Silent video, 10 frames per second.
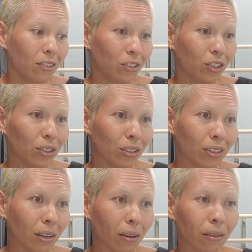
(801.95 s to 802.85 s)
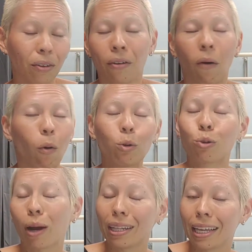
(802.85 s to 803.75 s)
She's an older
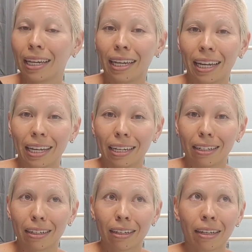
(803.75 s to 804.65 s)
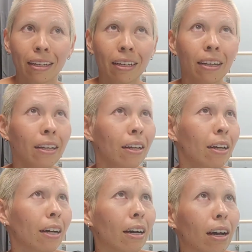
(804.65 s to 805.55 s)
white lady in,
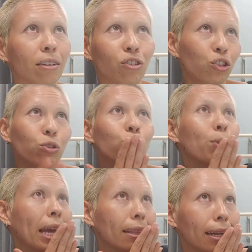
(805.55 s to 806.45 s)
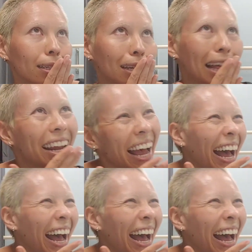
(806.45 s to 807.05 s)
she would hate that I said that.